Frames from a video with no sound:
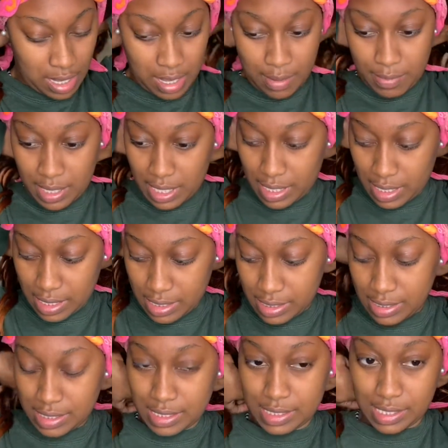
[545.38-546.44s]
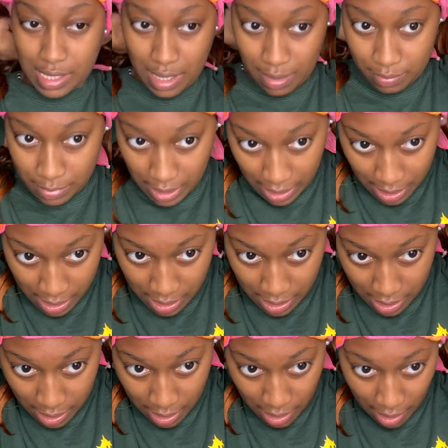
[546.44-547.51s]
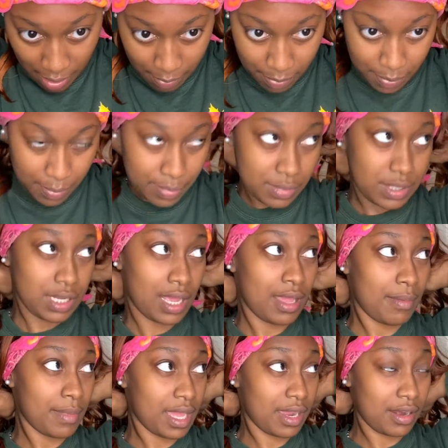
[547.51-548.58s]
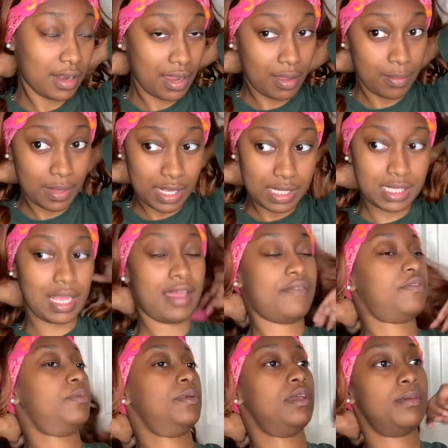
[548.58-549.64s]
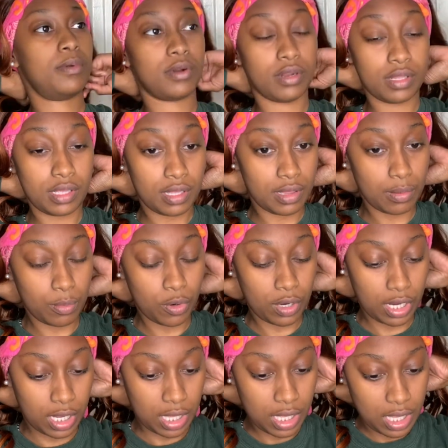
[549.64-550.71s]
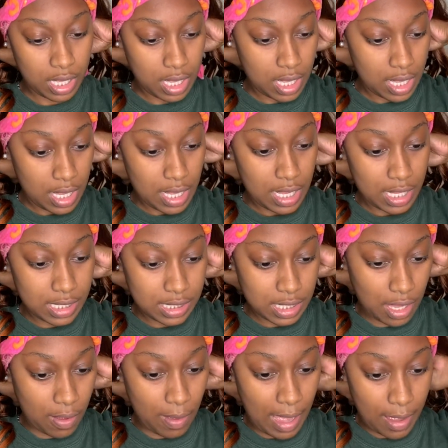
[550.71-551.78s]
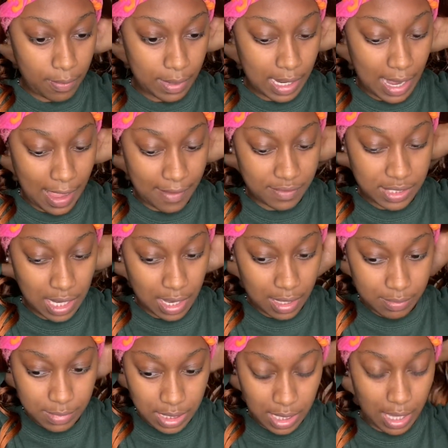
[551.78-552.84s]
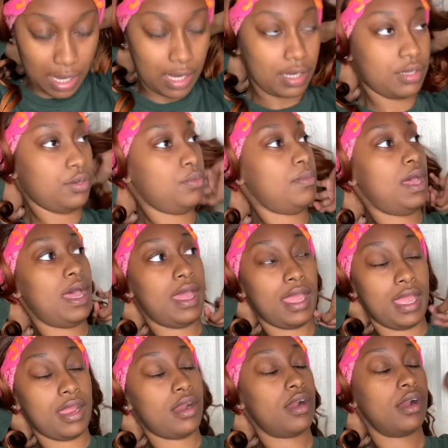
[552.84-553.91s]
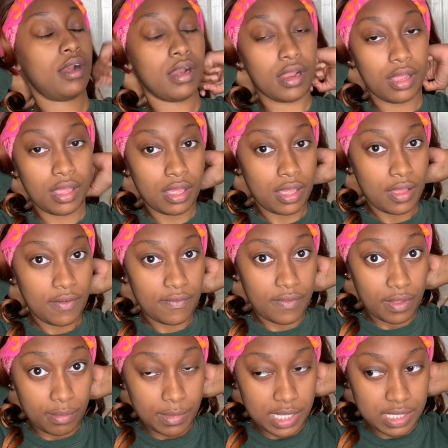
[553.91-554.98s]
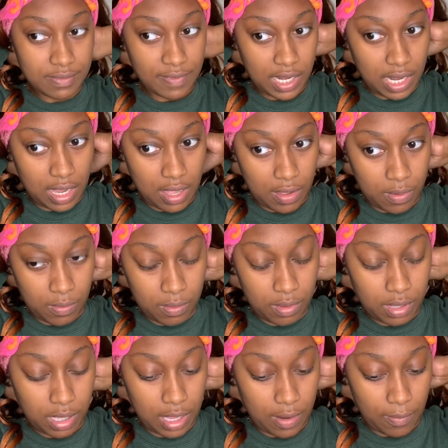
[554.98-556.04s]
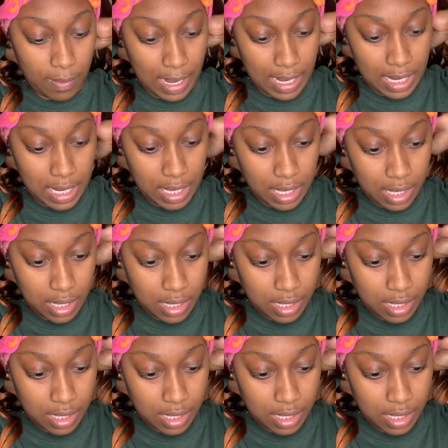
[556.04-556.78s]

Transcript: because I'm tying my hair down because I have to be up early in the morning, and so I wouldn't have time to like do my hair, film this video, get ready.